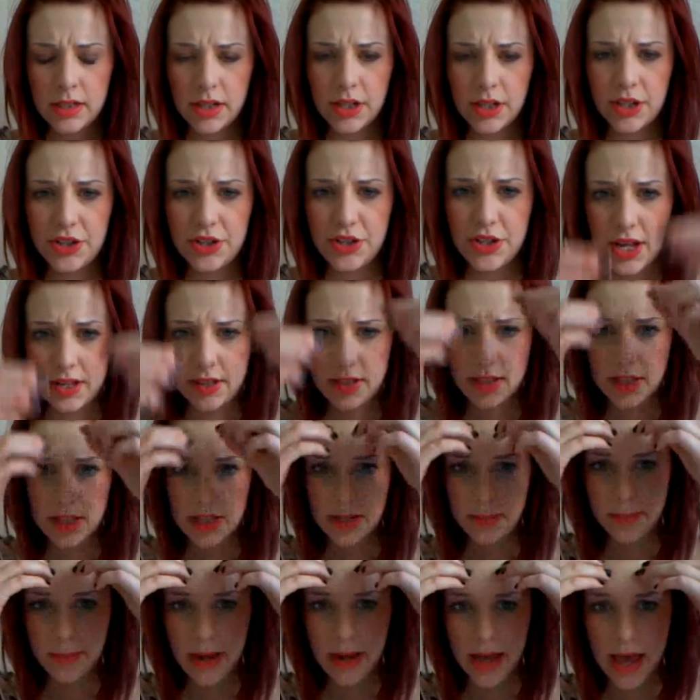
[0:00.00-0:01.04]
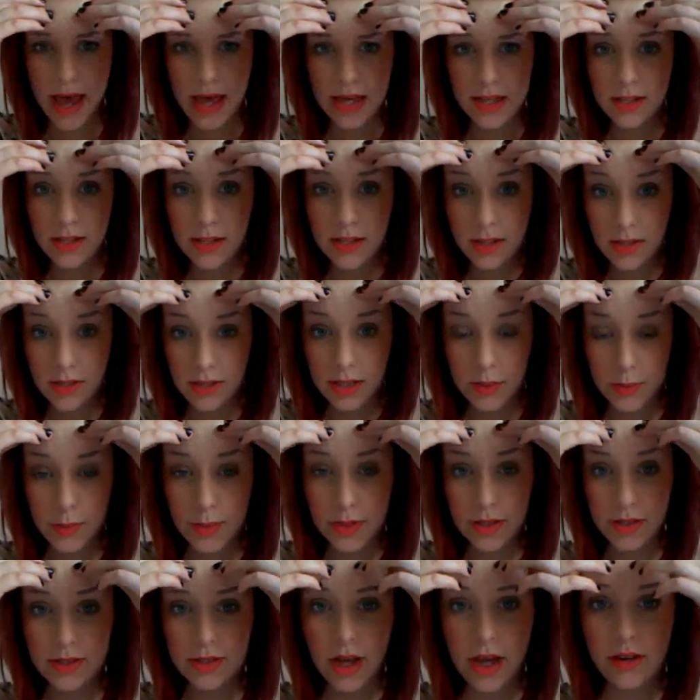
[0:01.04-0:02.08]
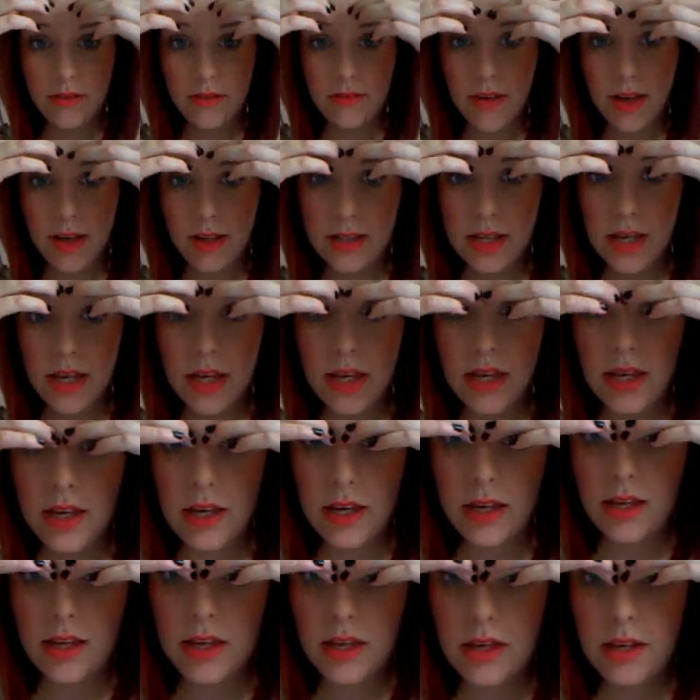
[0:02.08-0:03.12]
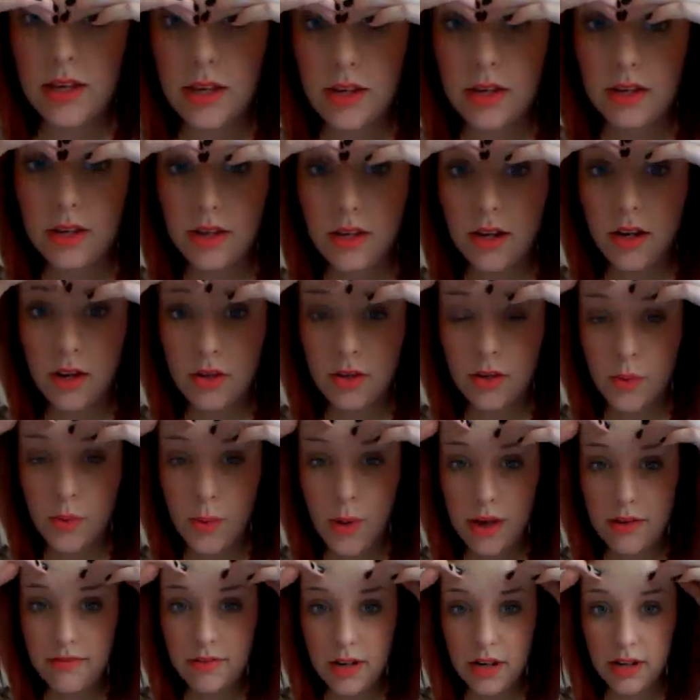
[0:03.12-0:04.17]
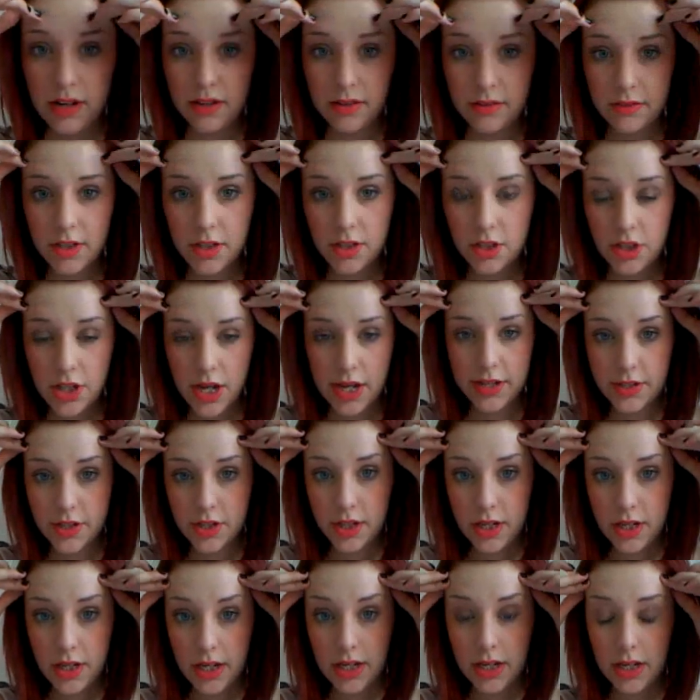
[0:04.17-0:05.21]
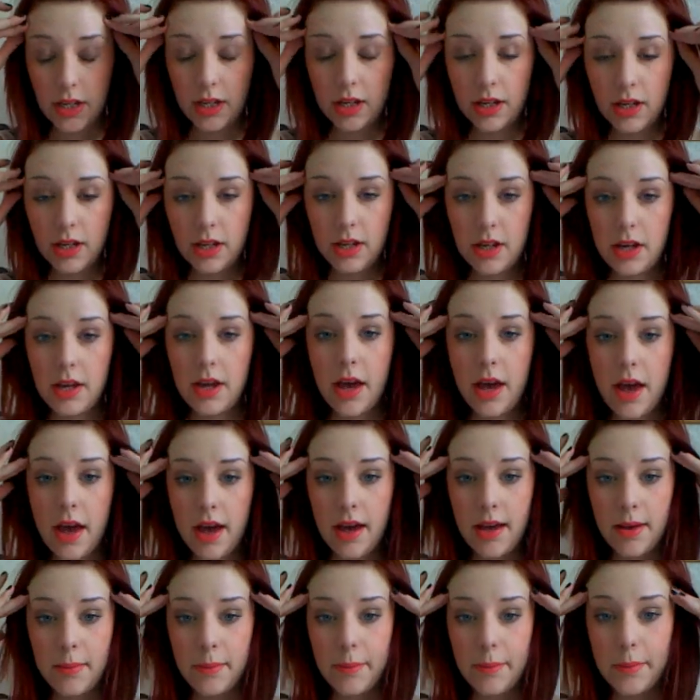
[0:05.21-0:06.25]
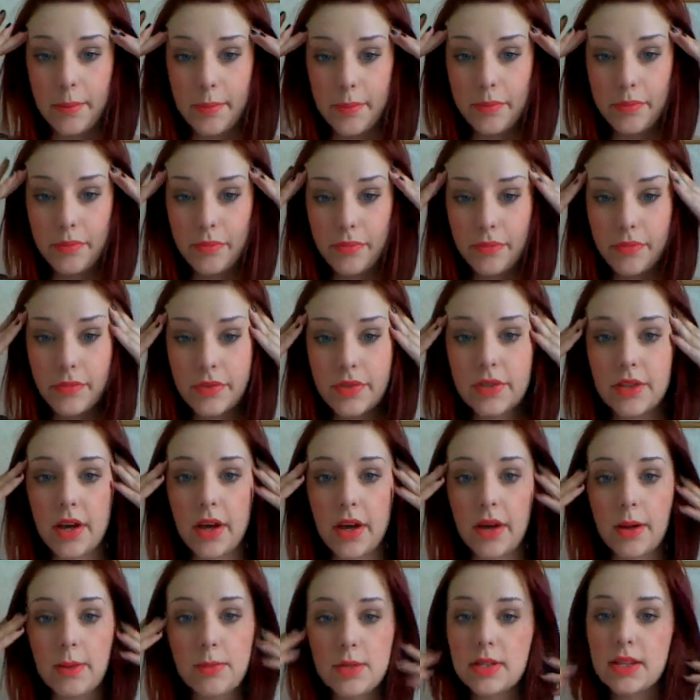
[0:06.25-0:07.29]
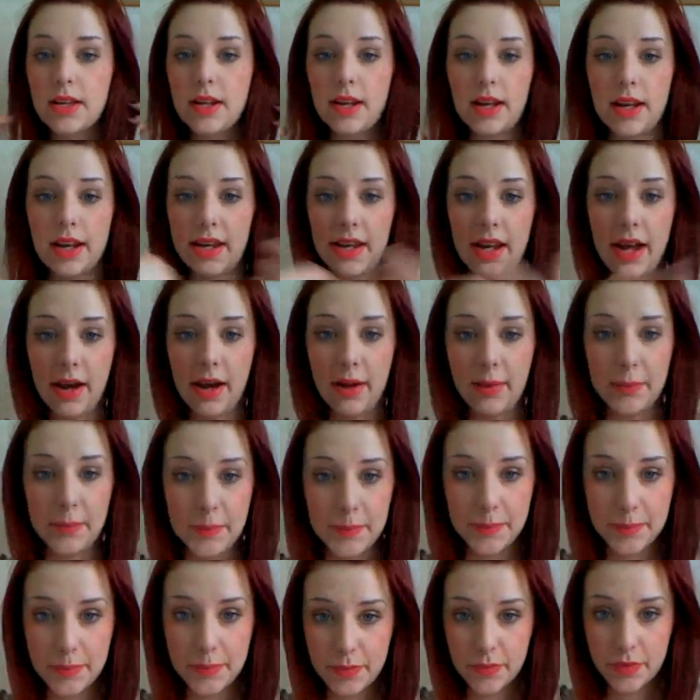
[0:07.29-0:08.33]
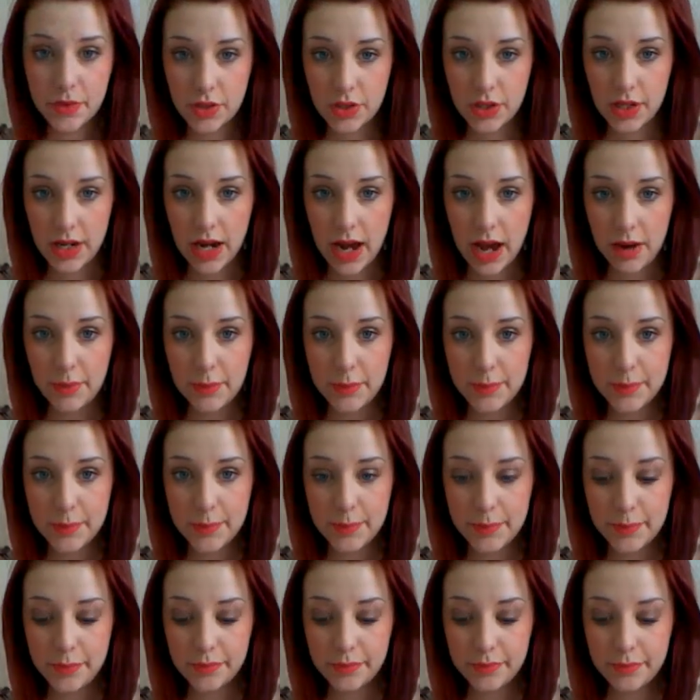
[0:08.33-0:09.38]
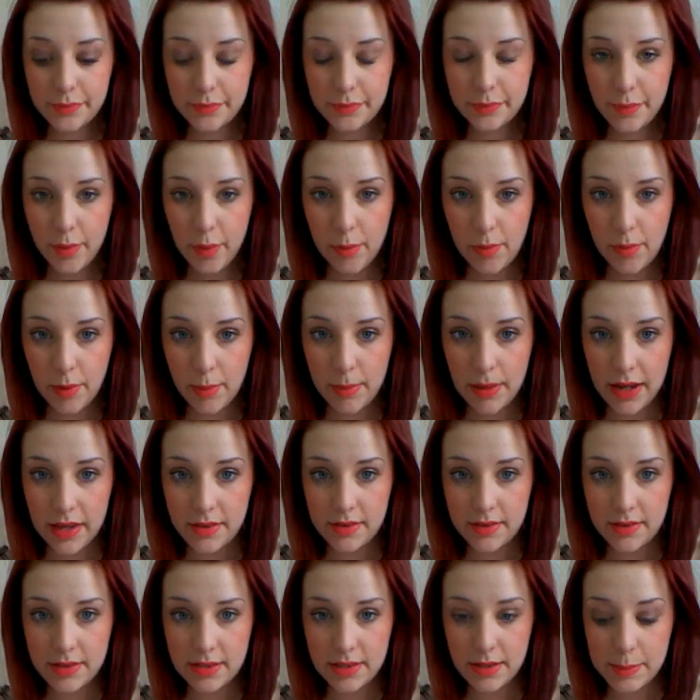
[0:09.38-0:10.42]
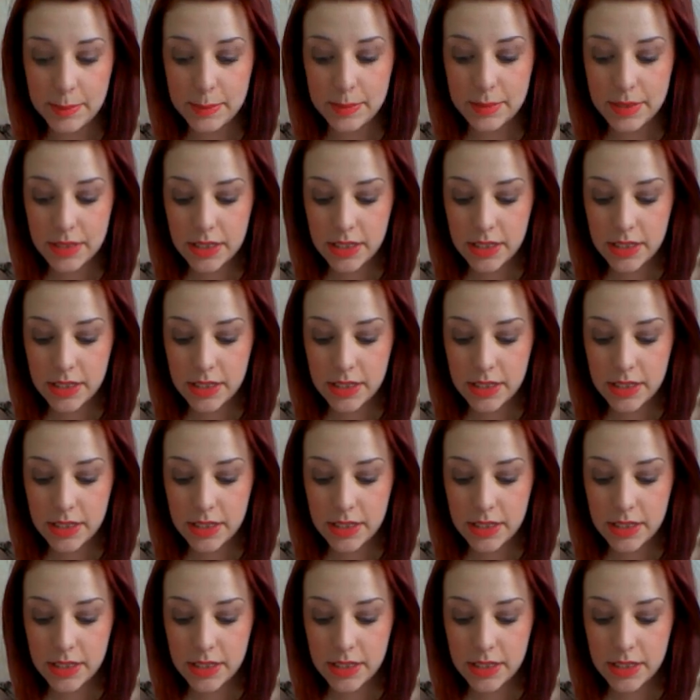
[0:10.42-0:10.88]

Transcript: congested in my head, and that's one of the side effects here. Quite a feeling of congestion here. So I'm just gonna lay down, just chill out, probably play The Sims.